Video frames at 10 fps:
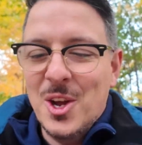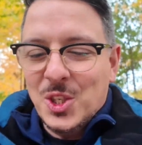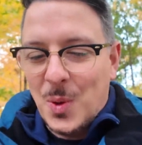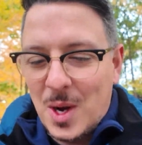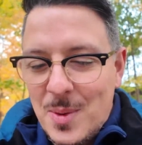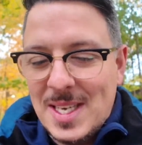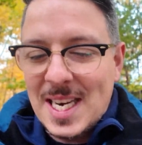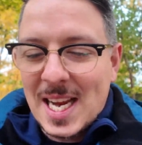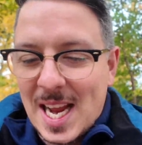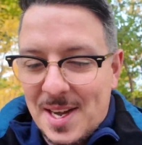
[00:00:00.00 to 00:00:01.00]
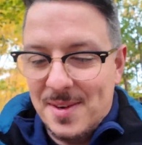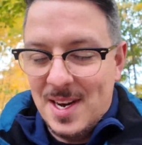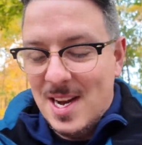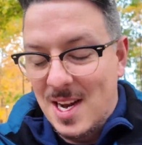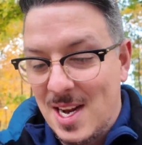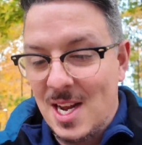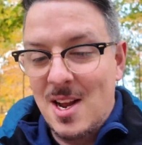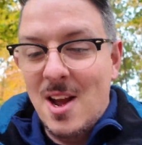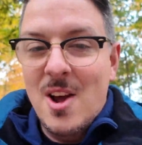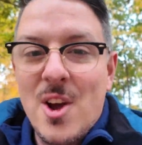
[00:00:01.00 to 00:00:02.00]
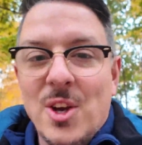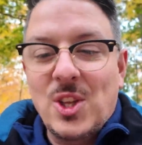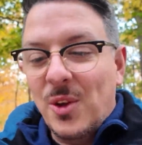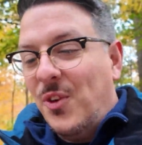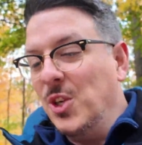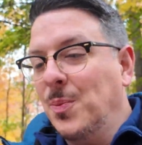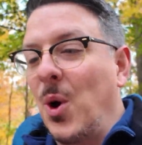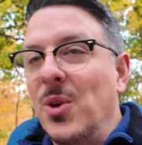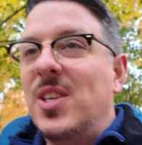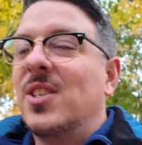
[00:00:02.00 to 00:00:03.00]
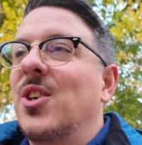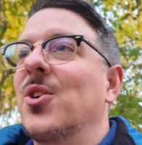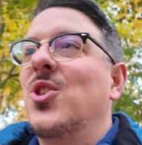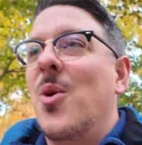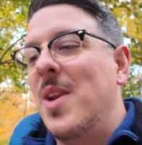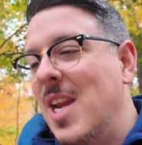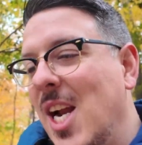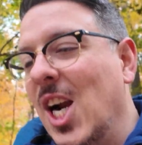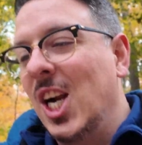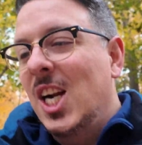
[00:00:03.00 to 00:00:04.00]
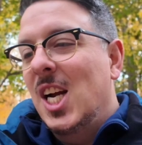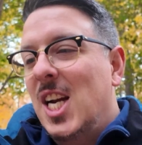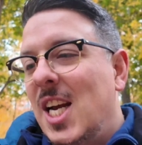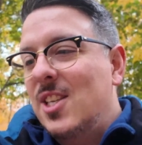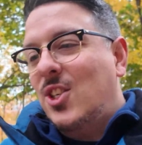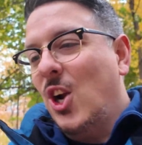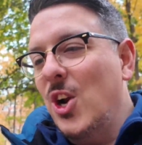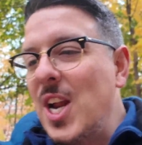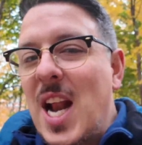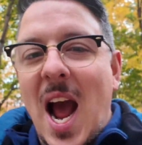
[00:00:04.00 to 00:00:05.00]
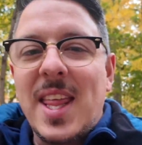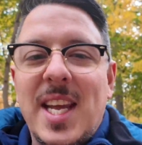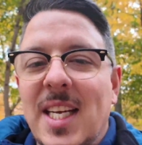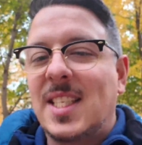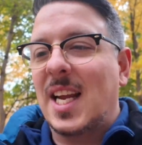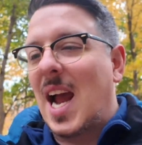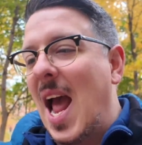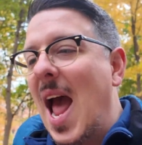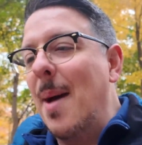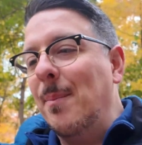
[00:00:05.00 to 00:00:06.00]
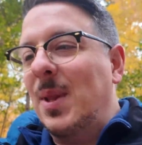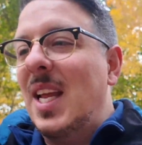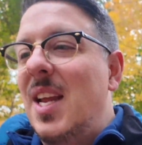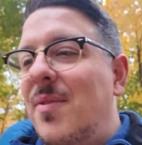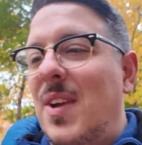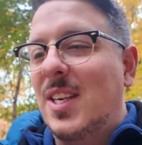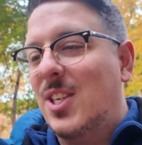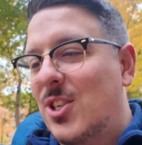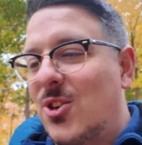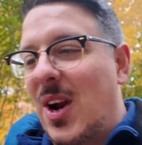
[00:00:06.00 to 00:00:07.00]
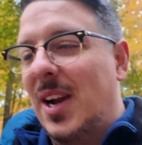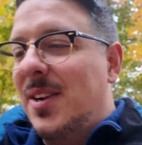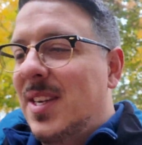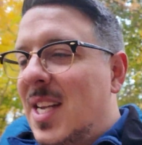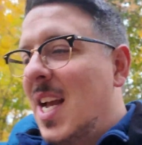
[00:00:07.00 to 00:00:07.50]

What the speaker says: So why don't we dig in? So the first process they're showing here is turning, I think it's like a hemp leaf into string,